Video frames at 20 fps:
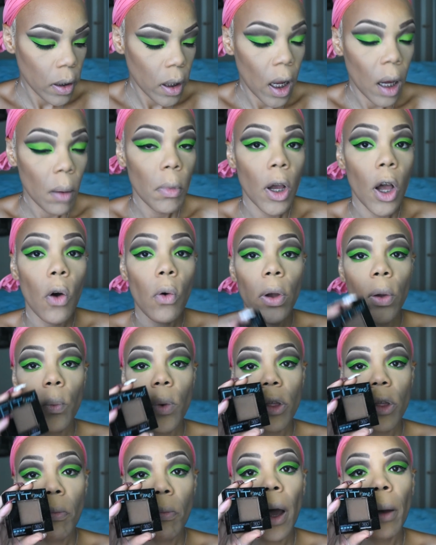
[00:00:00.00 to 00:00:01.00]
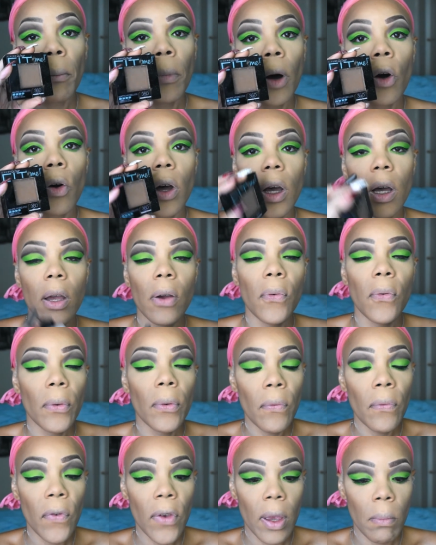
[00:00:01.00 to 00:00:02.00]
Now I'm going to go in with my Mocha
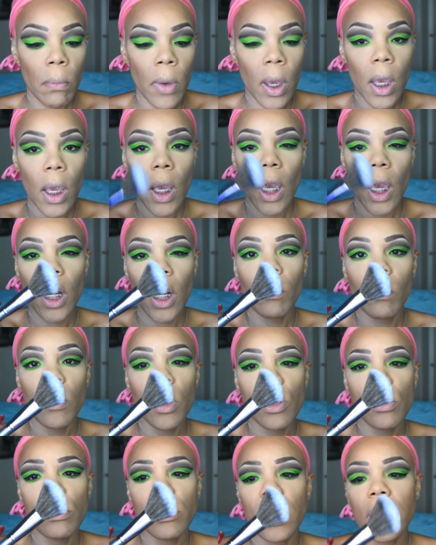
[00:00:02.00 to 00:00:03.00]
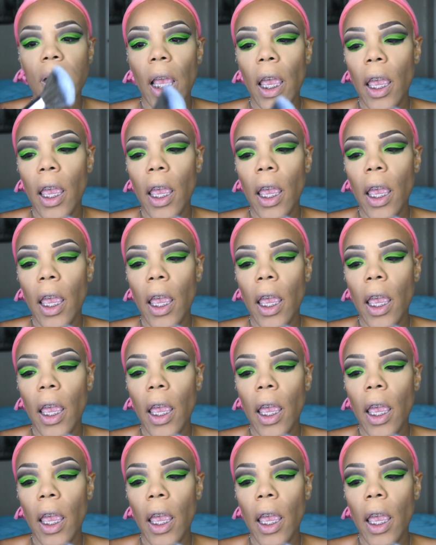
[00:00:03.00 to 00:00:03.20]
from Fit Me, and I'm going to use this